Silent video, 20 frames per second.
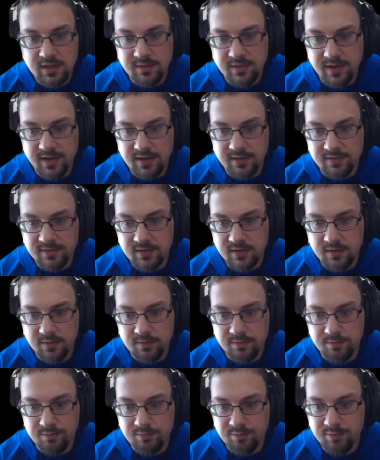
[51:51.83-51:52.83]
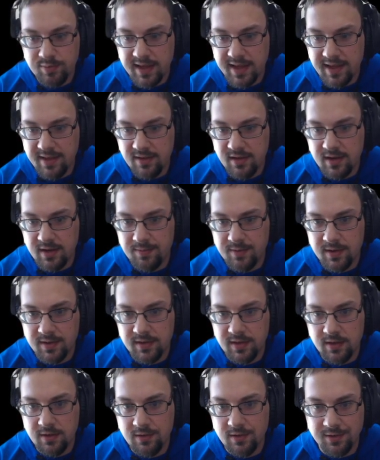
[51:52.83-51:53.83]
Oh, they're piling up on
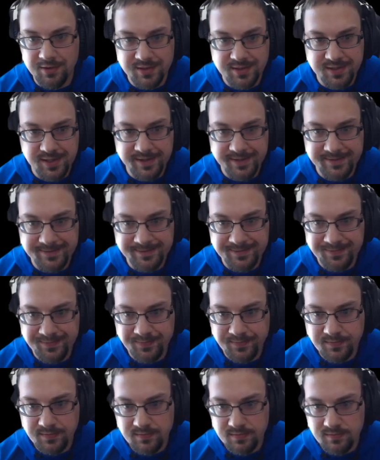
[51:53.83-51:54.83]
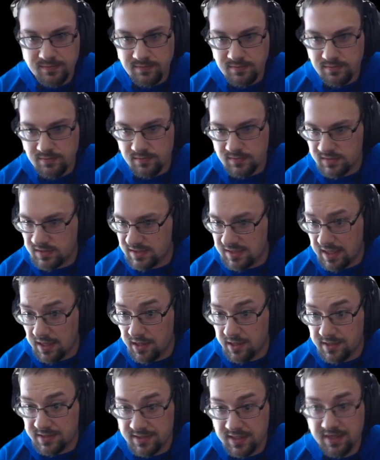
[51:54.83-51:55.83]
the ogres there. It's not
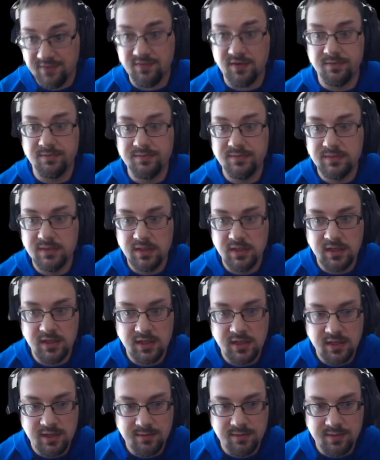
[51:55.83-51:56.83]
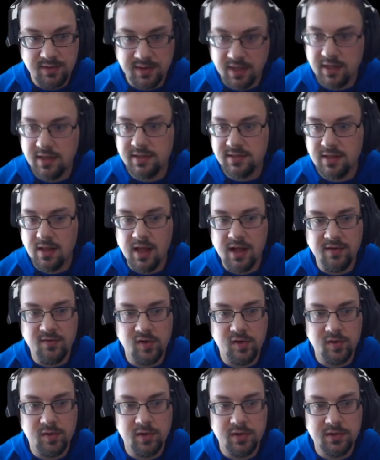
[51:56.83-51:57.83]
going to save them. But that is a lot of
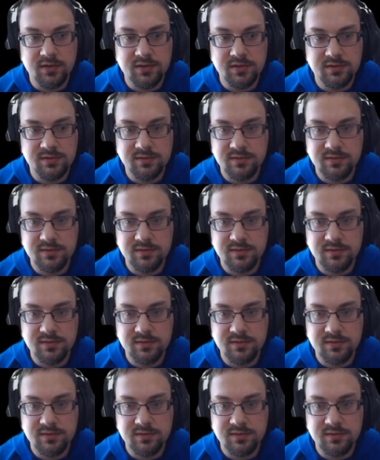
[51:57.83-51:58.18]
ogres.